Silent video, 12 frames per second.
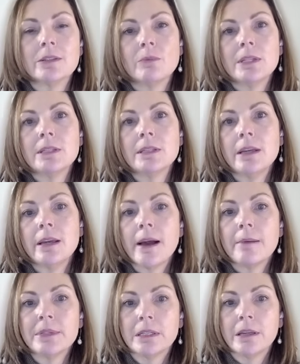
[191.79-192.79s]
We see
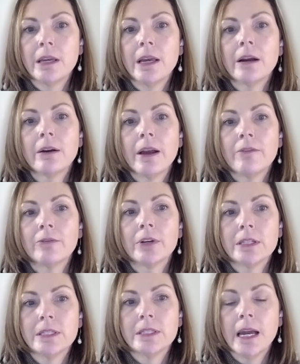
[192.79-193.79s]
gaps in care every
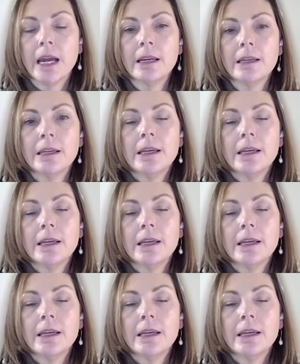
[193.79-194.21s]
day,